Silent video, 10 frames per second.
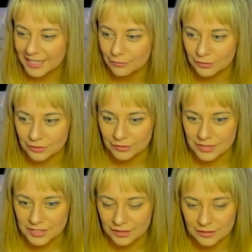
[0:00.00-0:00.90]
will
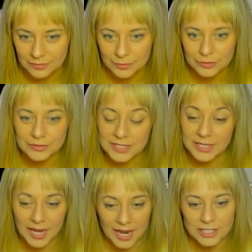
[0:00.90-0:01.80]
start producing
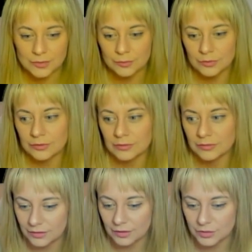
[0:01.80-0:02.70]
actual
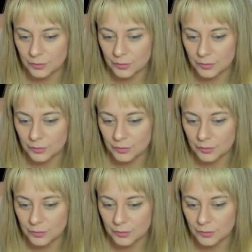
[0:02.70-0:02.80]
large